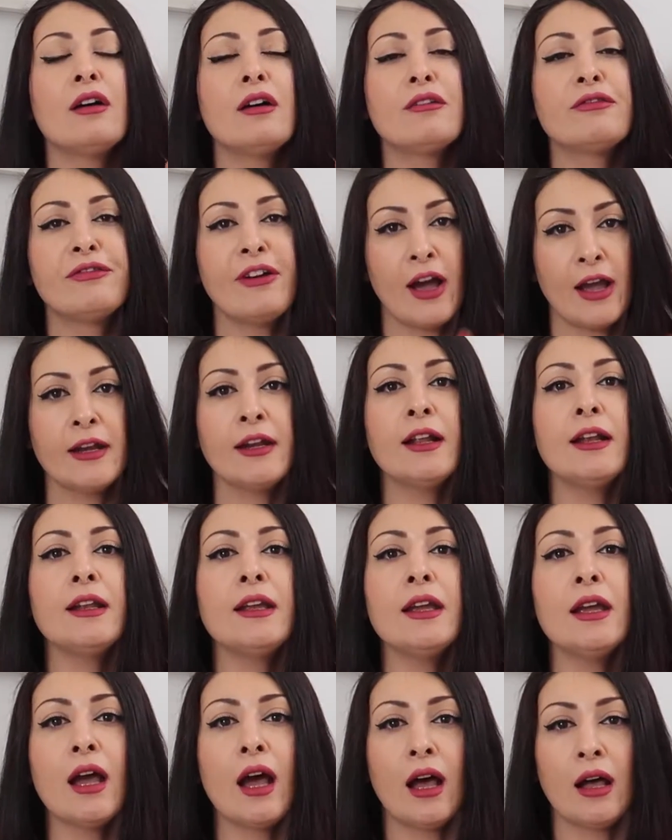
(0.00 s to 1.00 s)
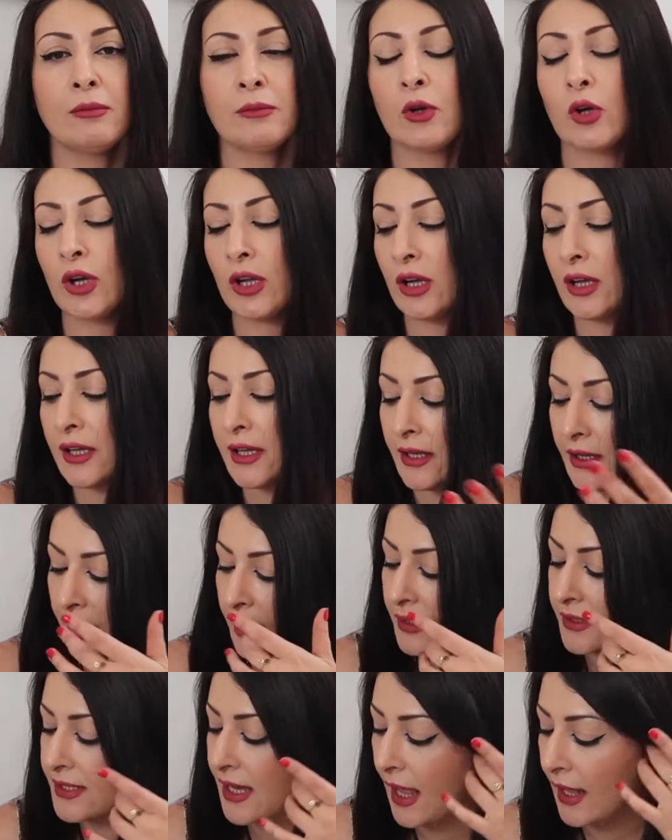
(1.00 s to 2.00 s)
Finally, I'm gonna
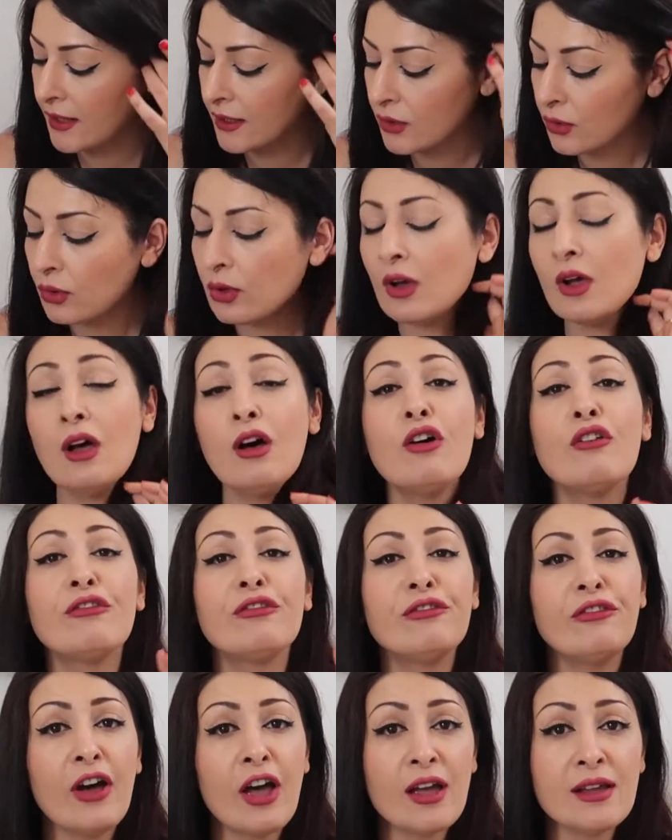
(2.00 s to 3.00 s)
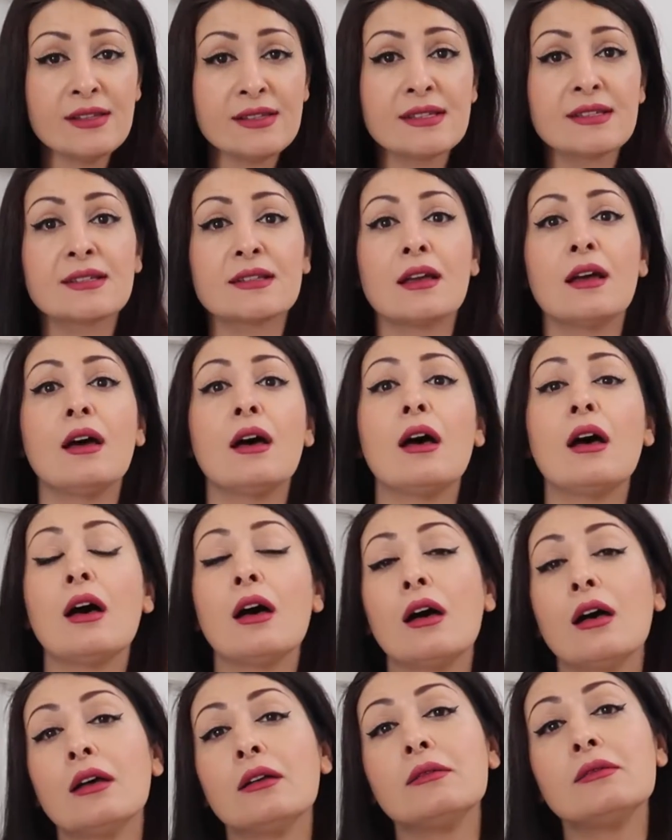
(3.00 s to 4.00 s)
here tell you. First,
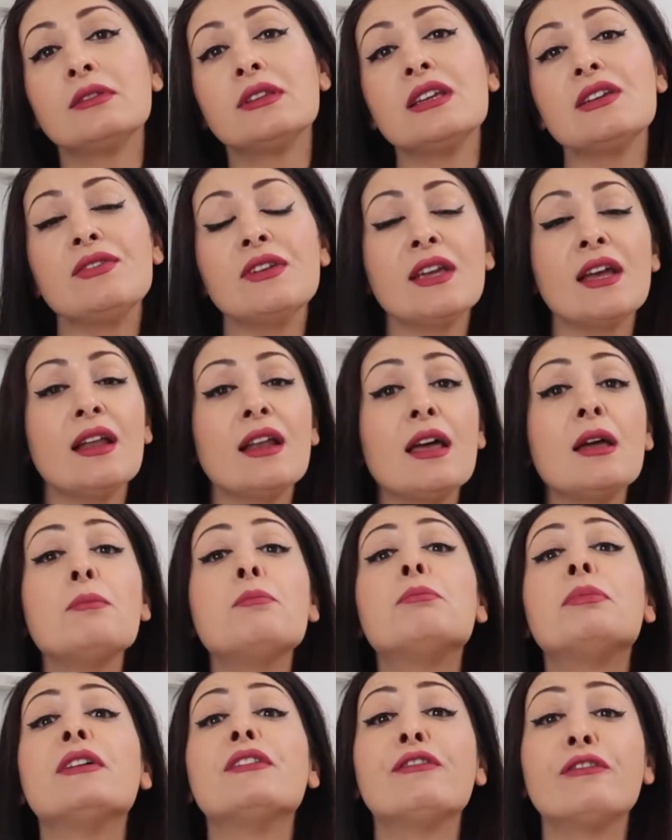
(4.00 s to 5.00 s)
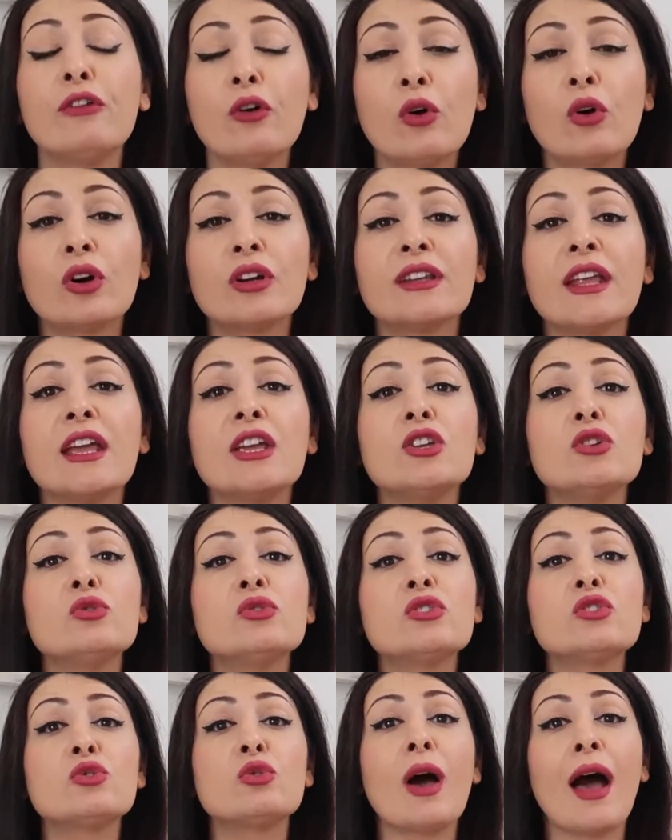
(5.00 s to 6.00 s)
DVLA before, they
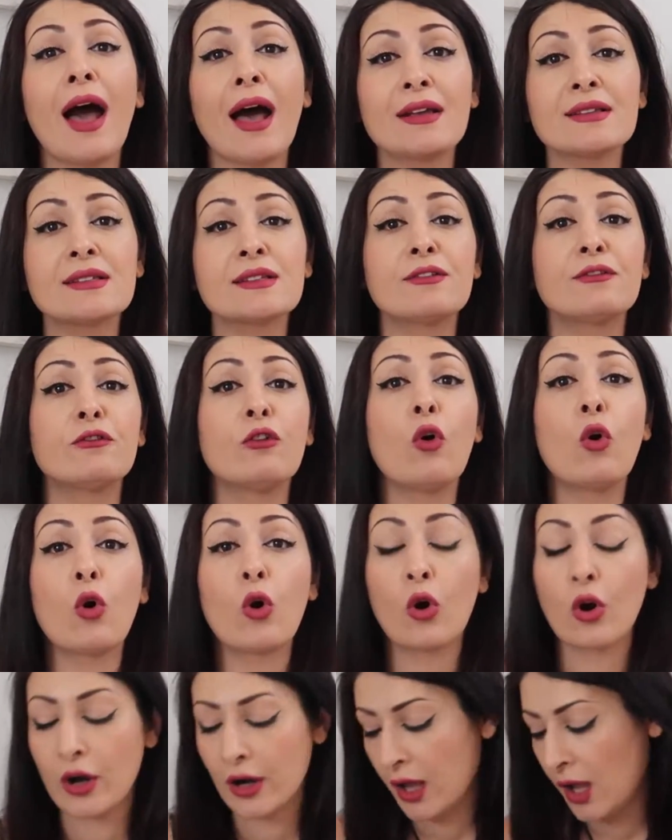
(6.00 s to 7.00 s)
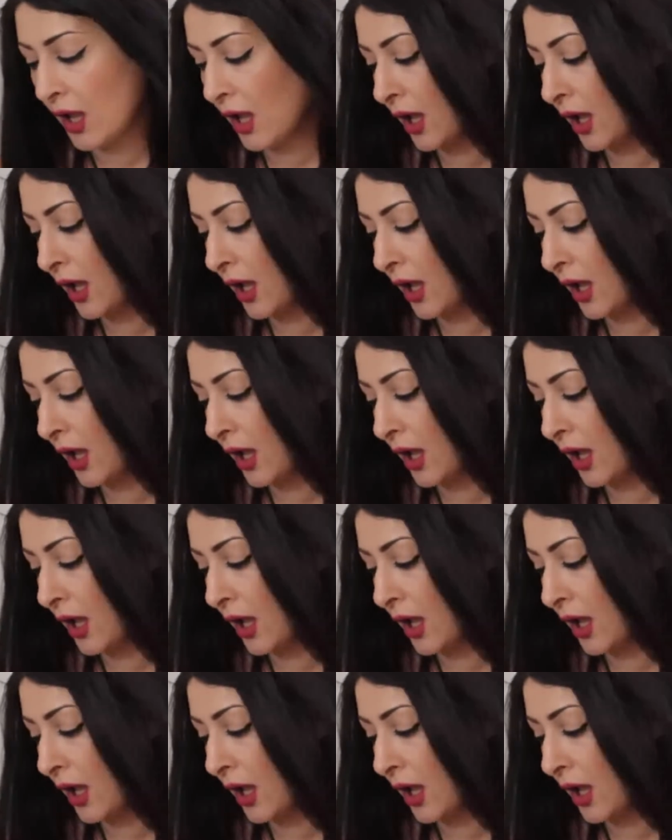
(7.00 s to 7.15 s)
used to ask for